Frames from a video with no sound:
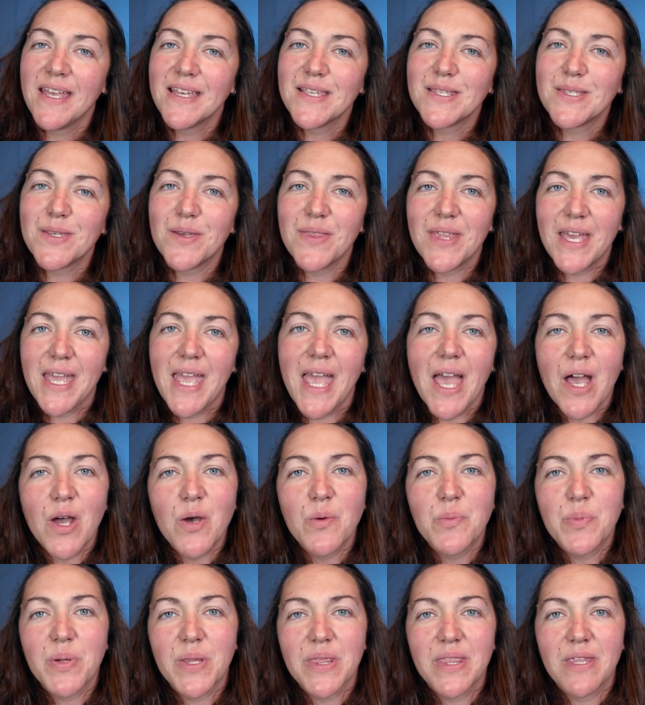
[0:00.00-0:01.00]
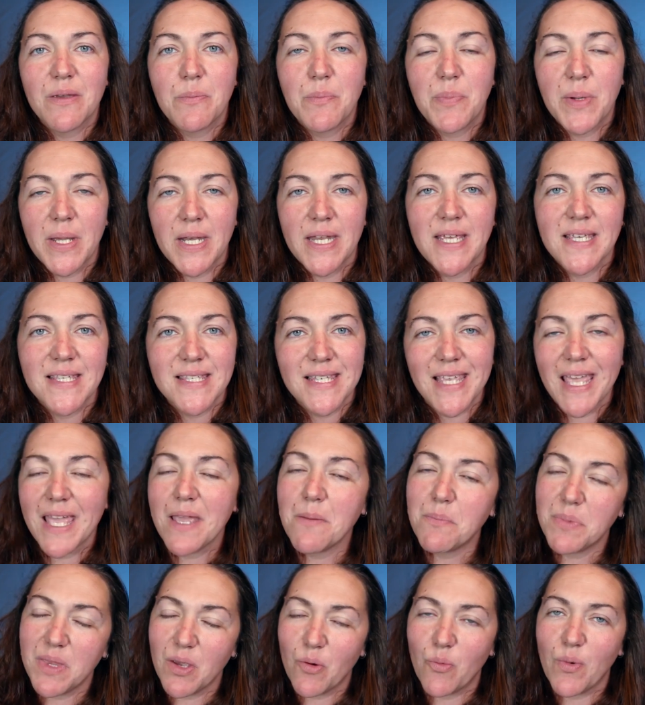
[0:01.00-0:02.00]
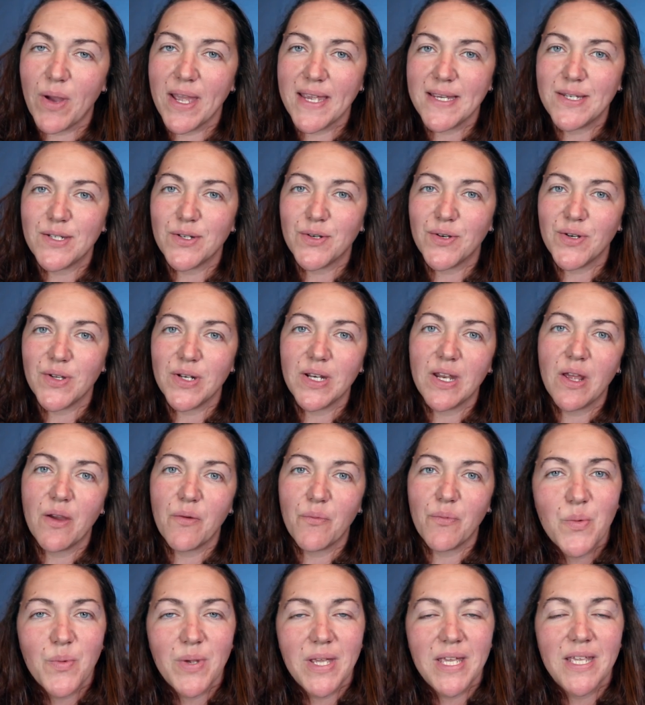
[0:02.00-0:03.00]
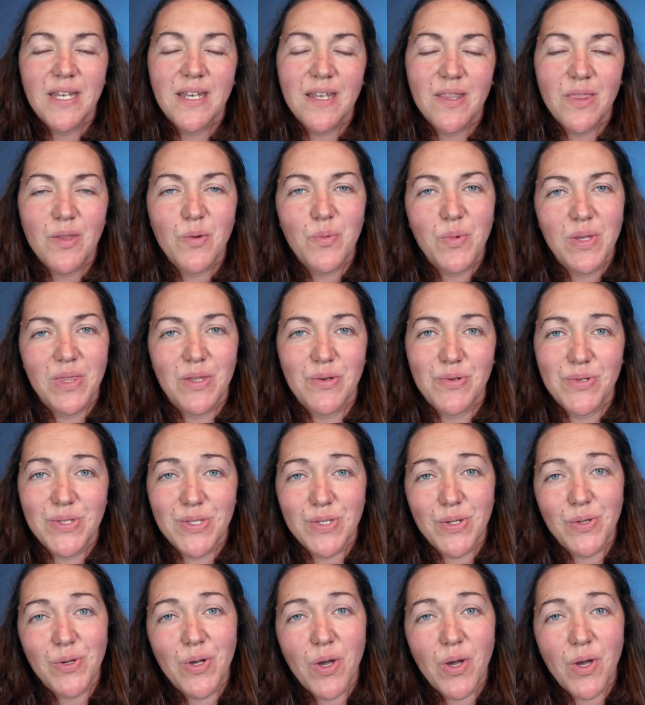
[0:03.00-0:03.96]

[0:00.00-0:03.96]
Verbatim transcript: So they help the bunnies keep their weight on when the weather is so